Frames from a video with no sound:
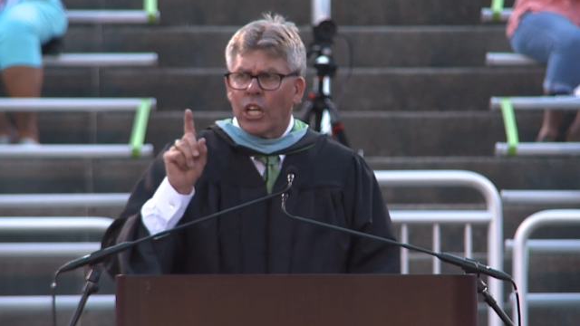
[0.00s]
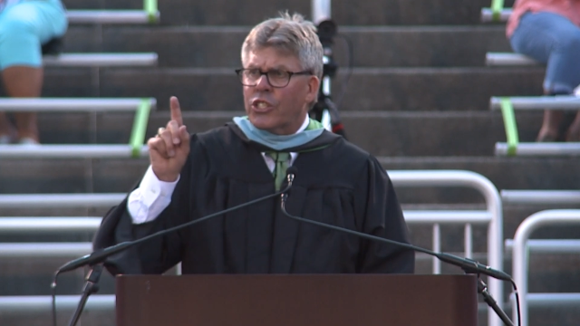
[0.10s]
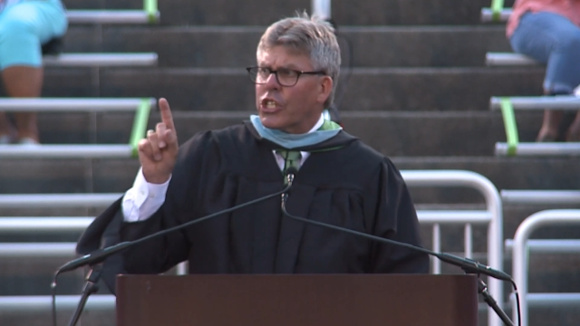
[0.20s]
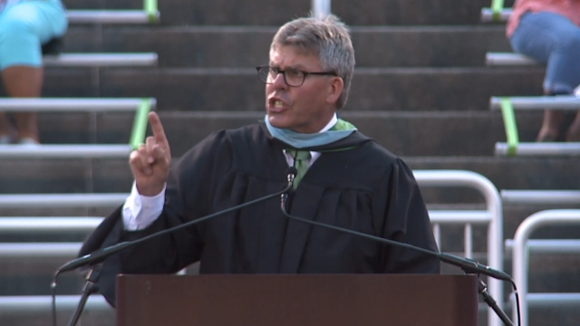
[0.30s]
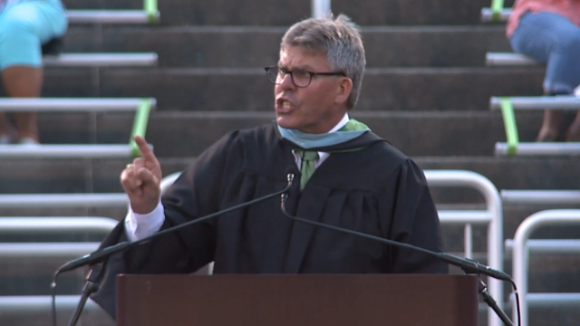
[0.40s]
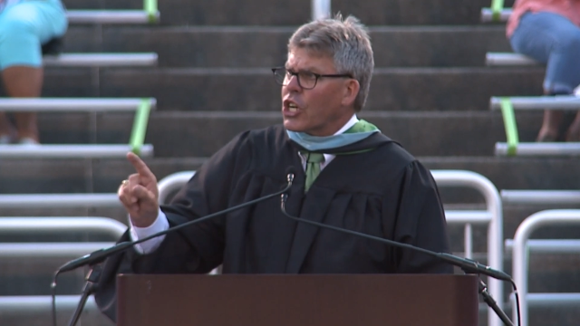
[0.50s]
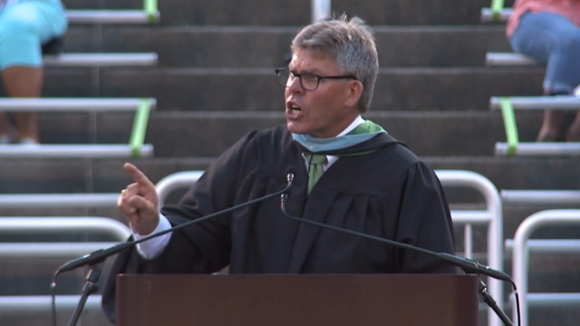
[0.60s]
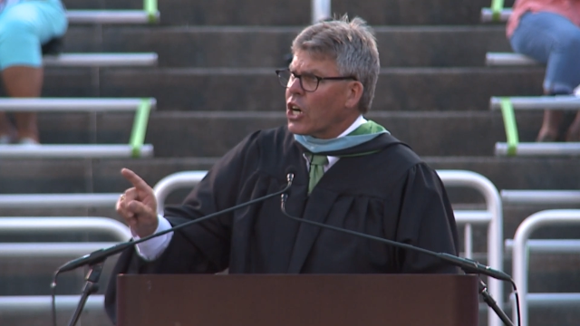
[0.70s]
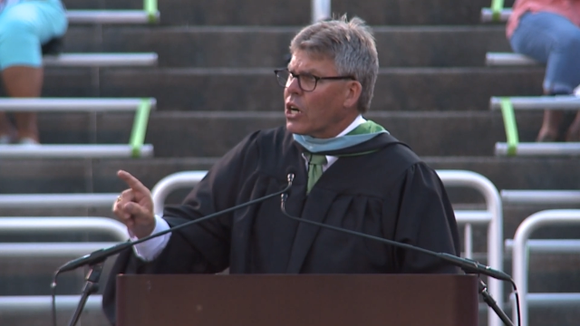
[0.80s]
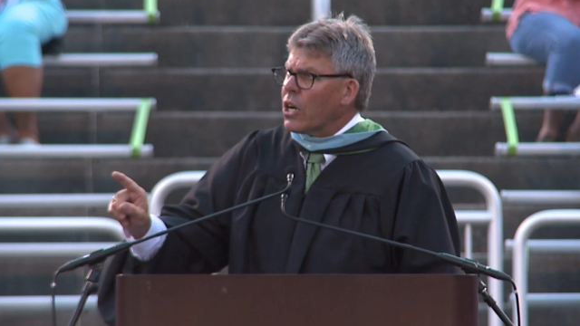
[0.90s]

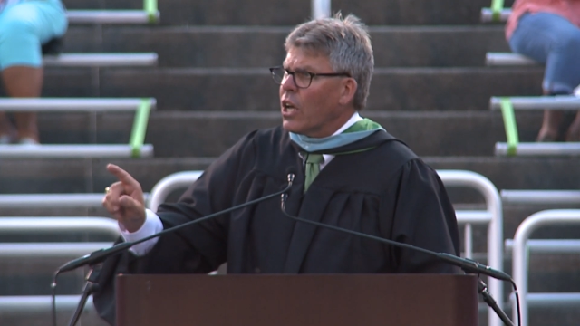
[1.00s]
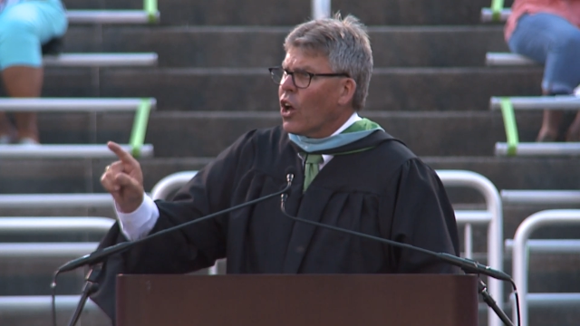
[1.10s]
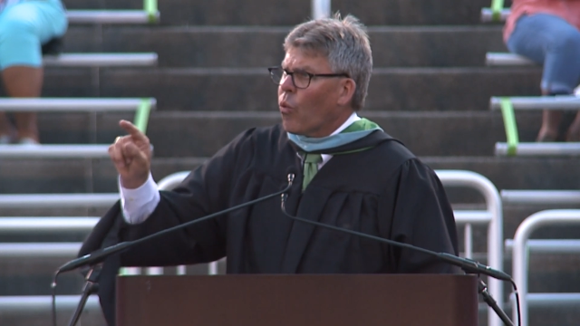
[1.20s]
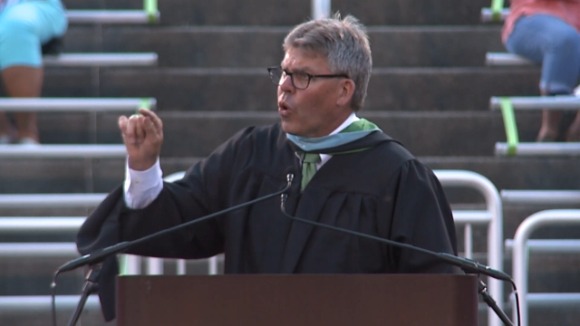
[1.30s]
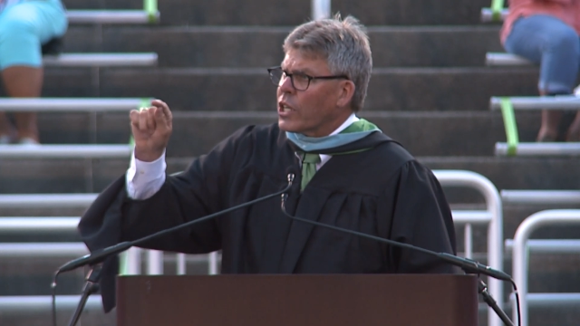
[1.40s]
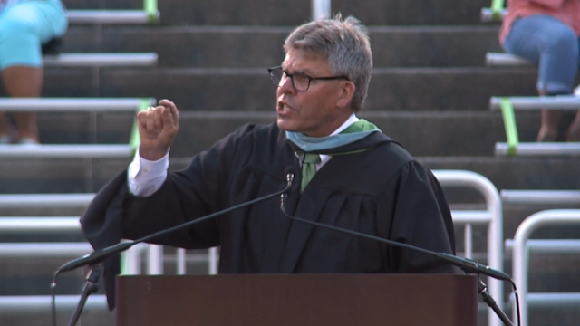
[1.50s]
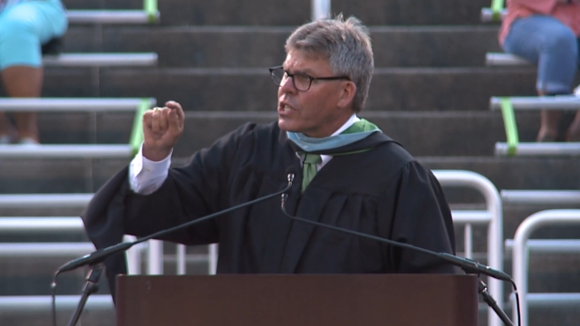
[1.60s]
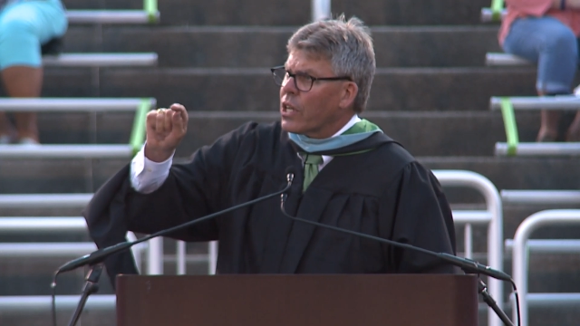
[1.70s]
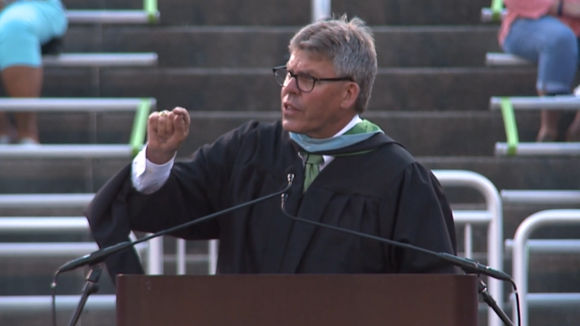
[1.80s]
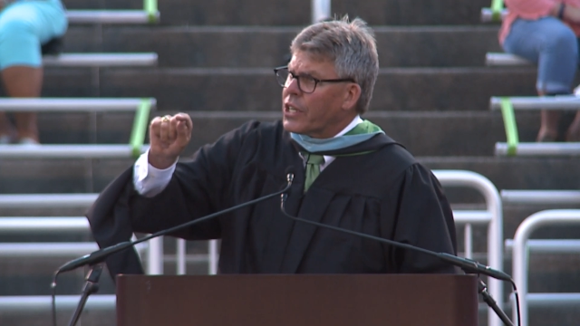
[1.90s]
Discern
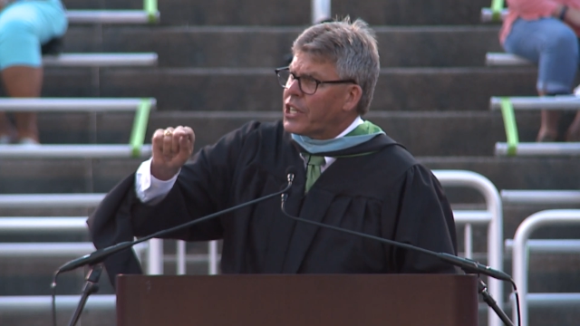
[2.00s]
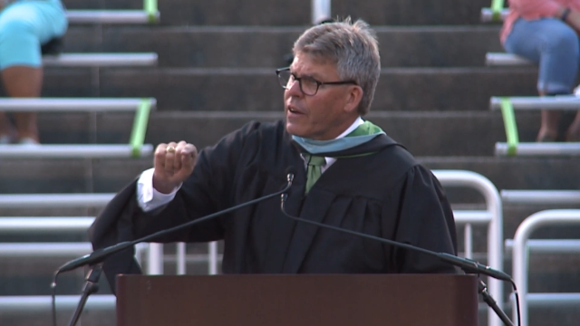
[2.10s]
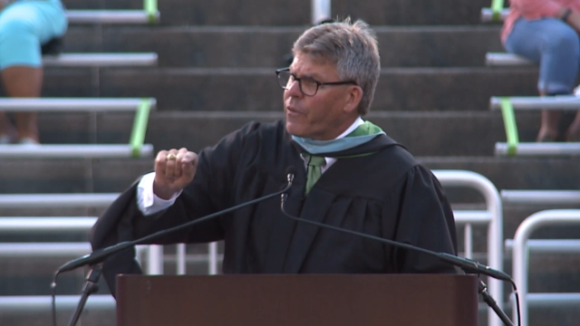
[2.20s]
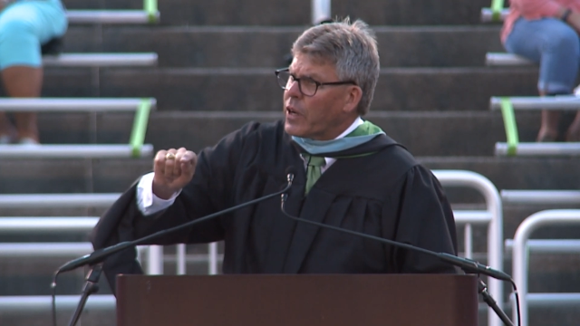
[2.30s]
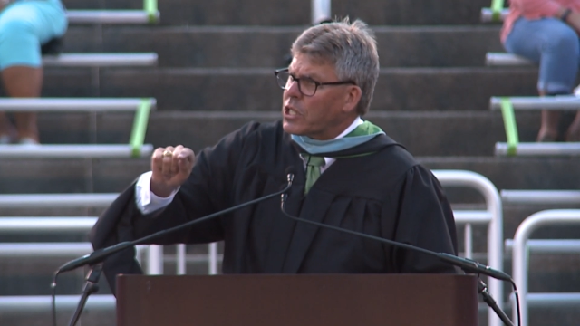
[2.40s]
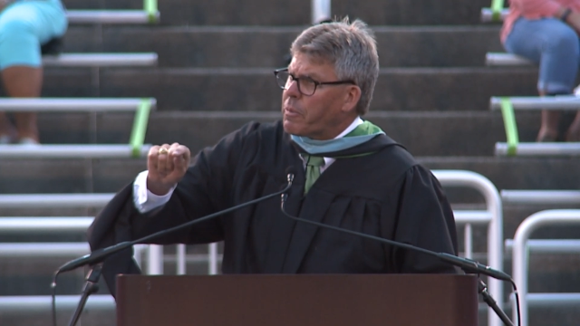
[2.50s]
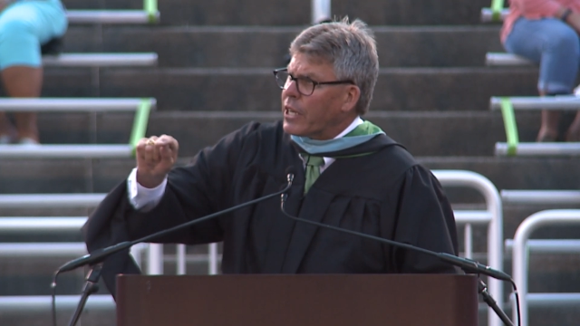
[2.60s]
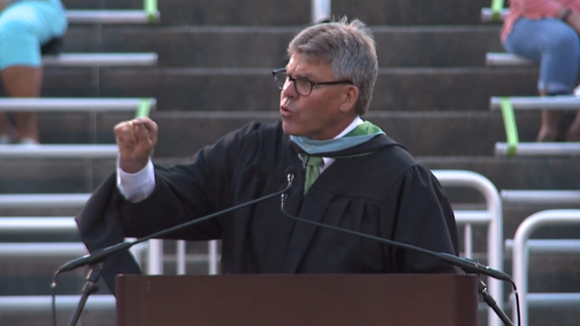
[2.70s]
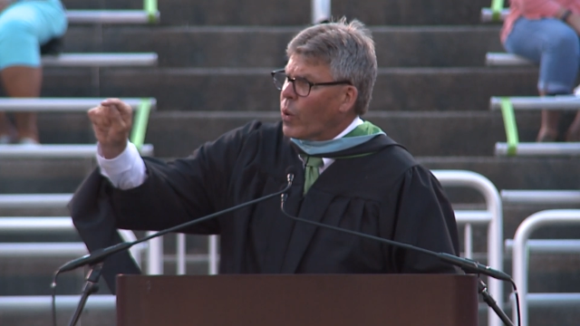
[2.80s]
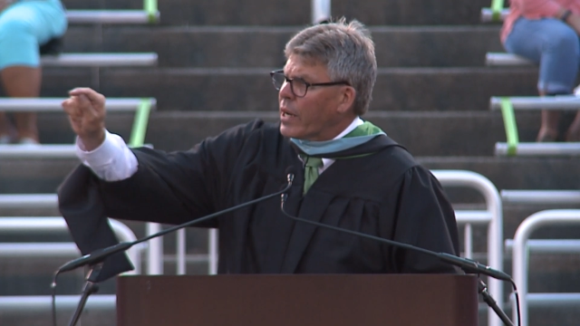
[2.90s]
what's the difference
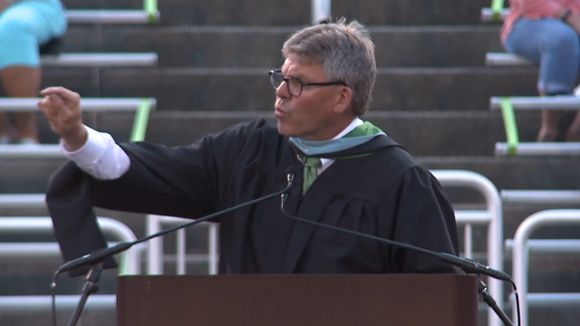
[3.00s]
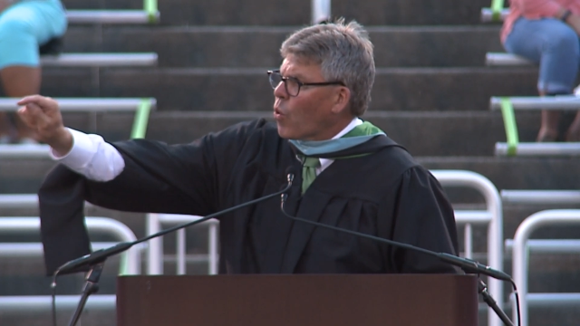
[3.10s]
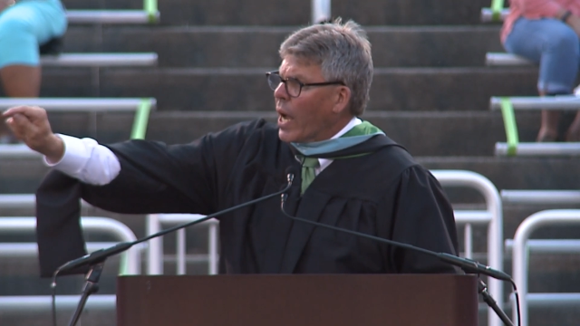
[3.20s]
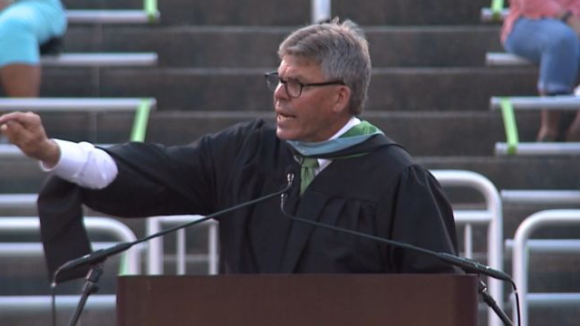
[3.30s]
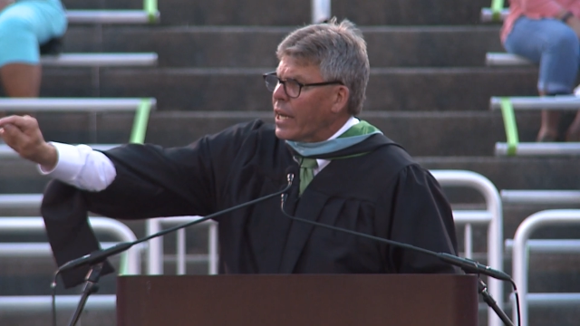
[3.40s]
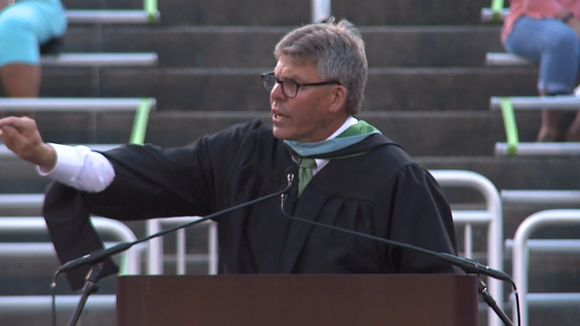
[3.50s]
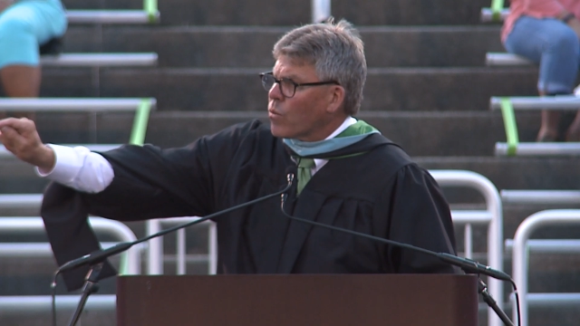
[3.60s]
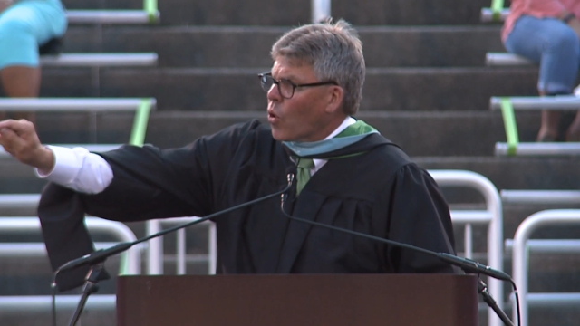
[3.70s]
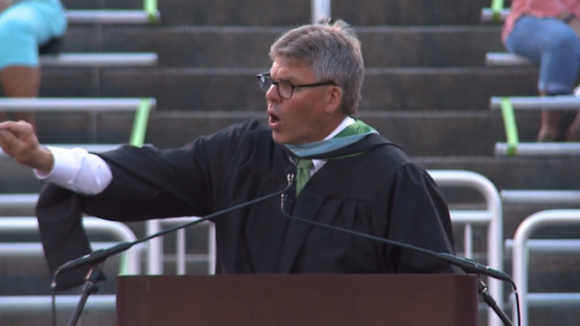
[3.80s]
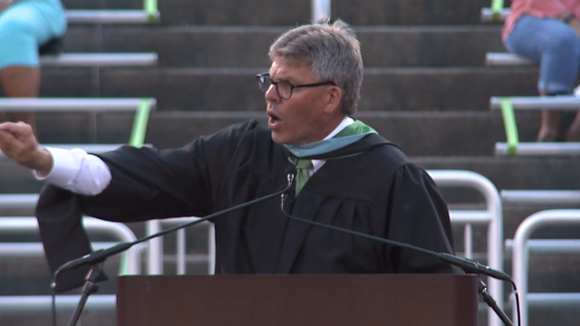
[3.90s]
between right
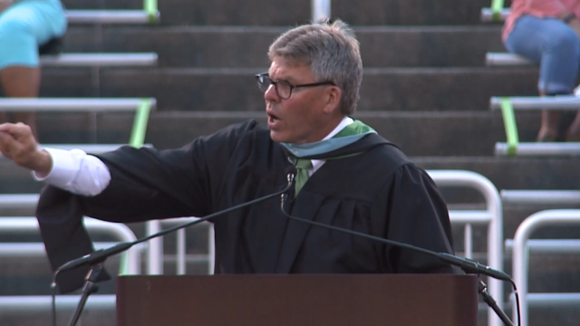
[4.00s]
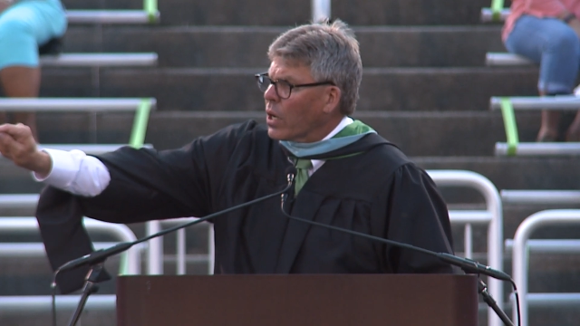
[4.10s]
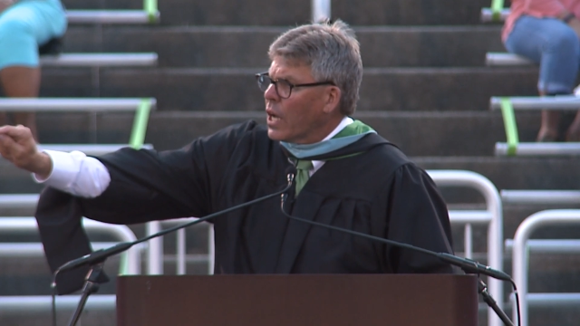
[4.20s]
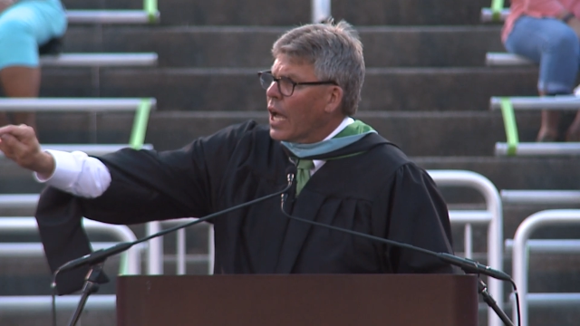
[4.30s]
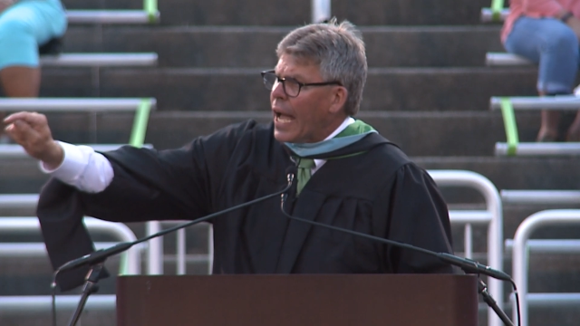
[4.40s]
and wrong,